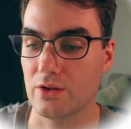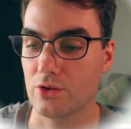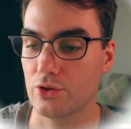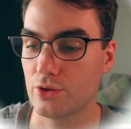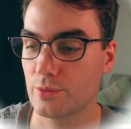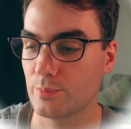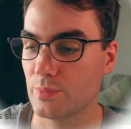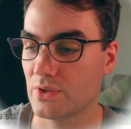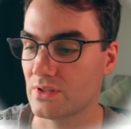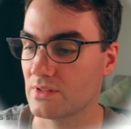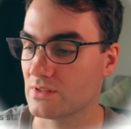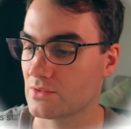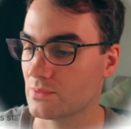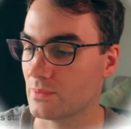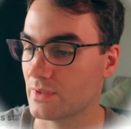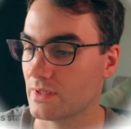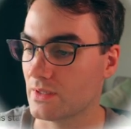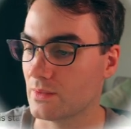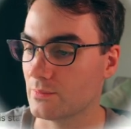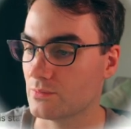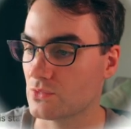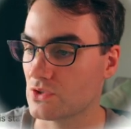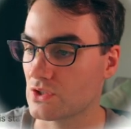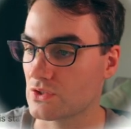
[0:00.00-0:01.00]
I'll open this
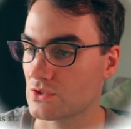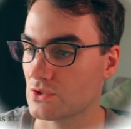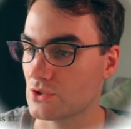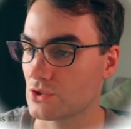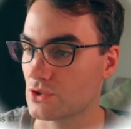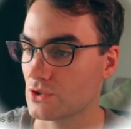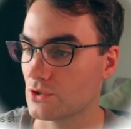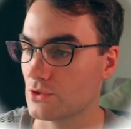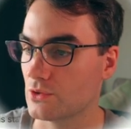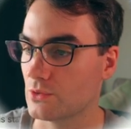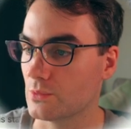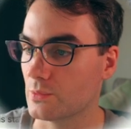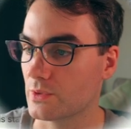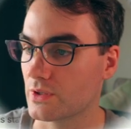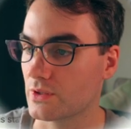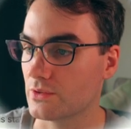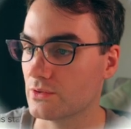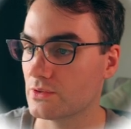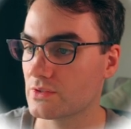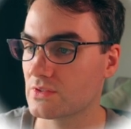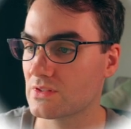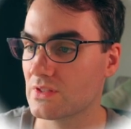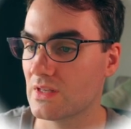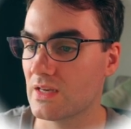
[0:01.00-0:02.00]
one up just to show you what
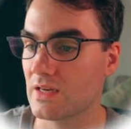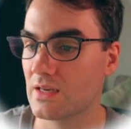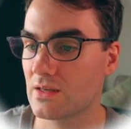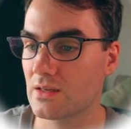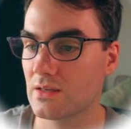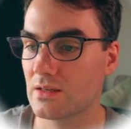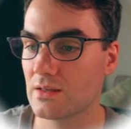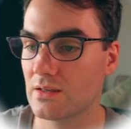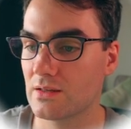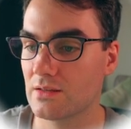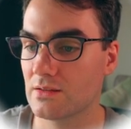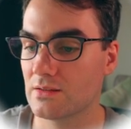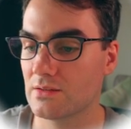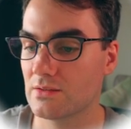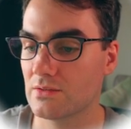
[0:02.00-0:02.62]
it looks like.